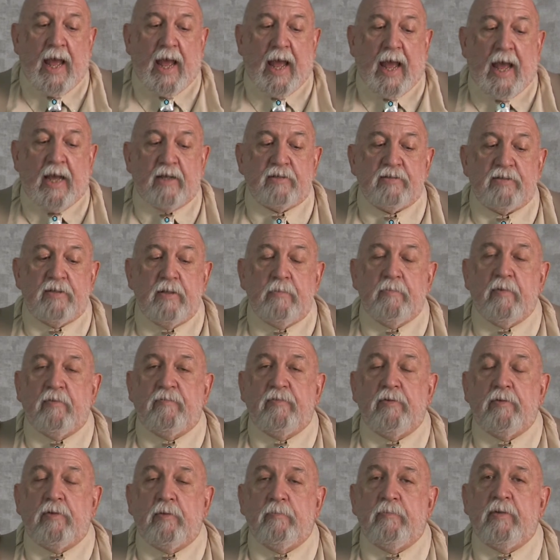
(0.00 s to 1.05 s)
Ask them if
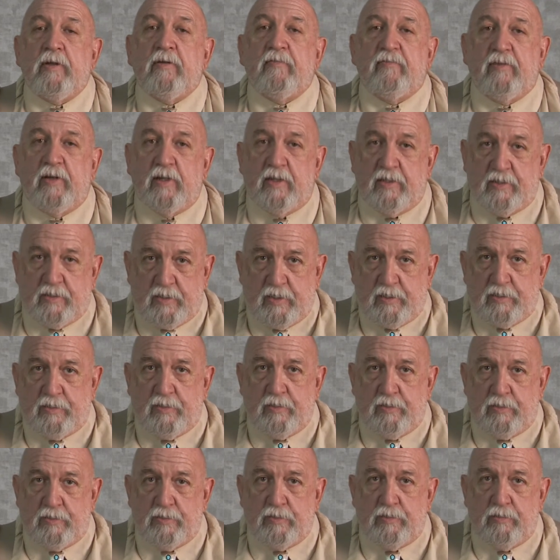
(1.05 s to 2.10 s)
you can be of any
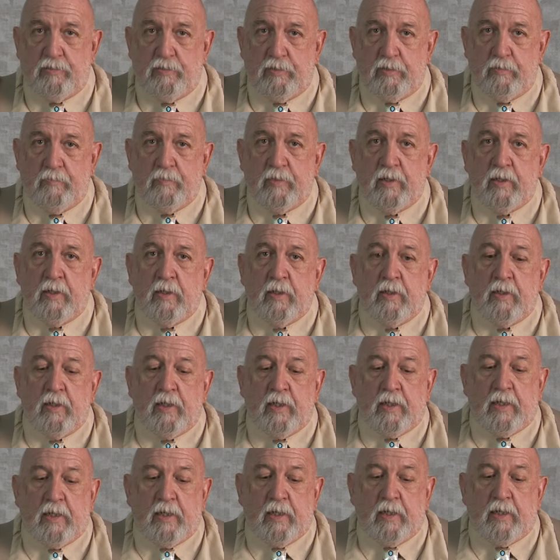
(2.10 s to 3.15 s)
assistance to them
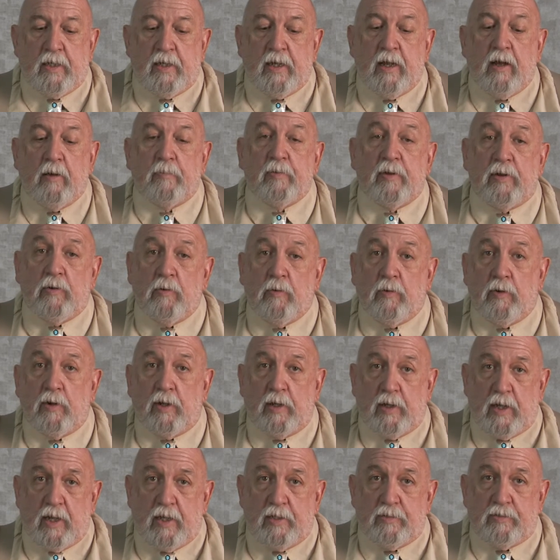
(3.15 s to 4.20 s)
in helping
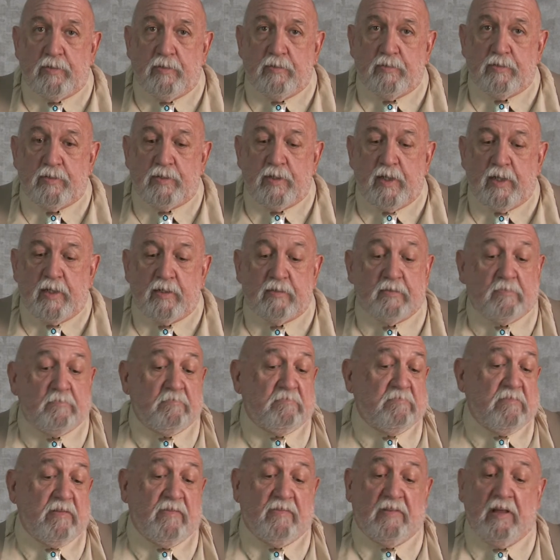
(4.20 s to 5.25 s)
organize those things.
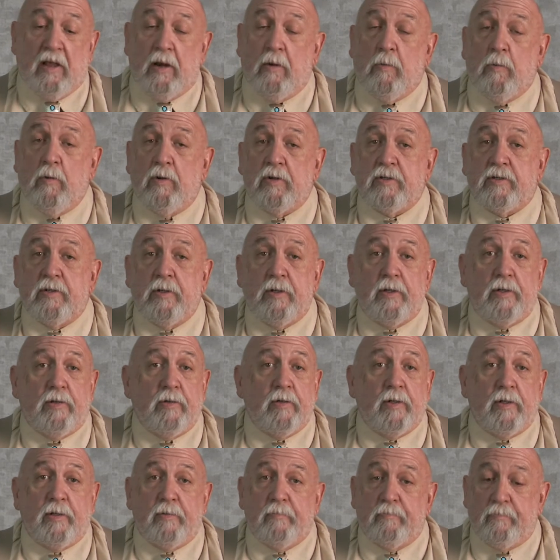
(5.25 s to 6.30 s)
If they don't want you to
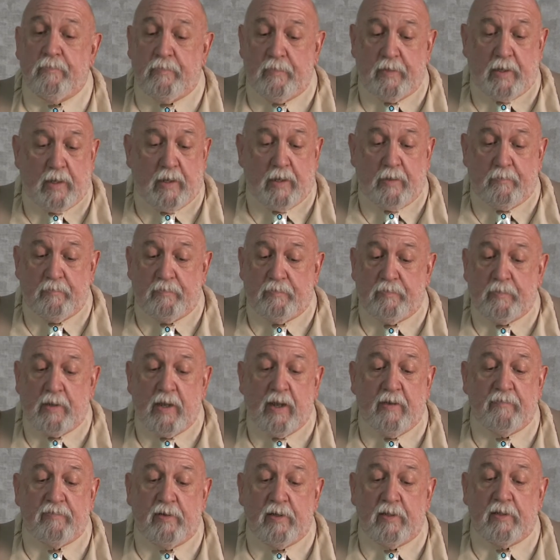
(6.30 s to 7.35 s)
do it, I'm
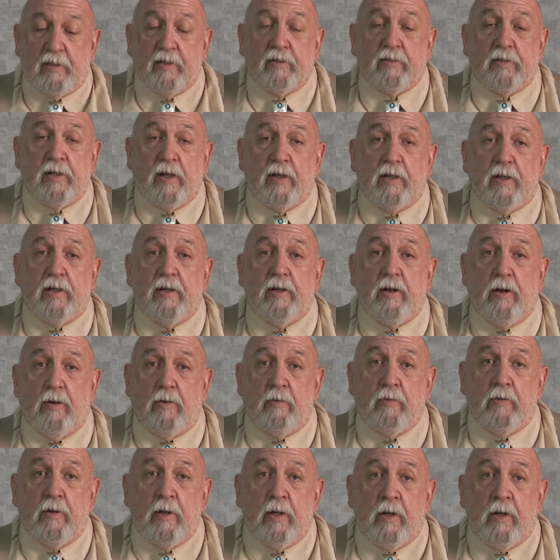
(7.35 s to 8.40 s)
confident they'll tell you no.